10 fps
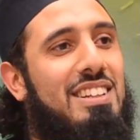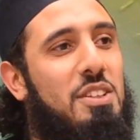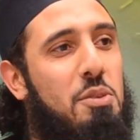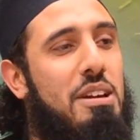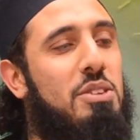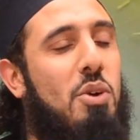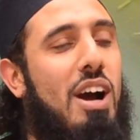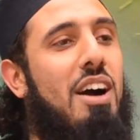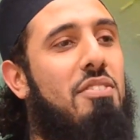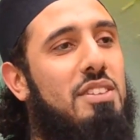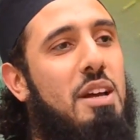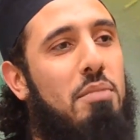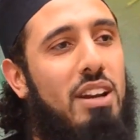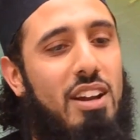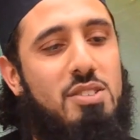you made dua for them,
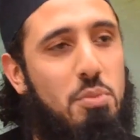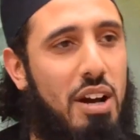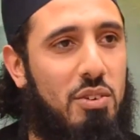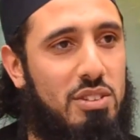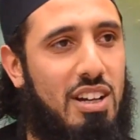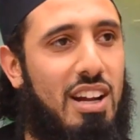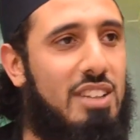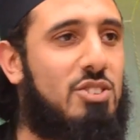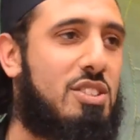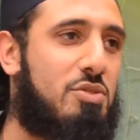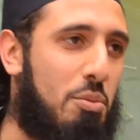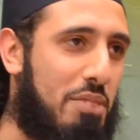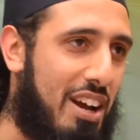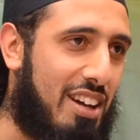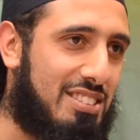Allah subhanahu wa ta'ala transformed
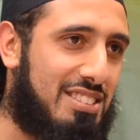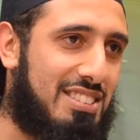their hearts.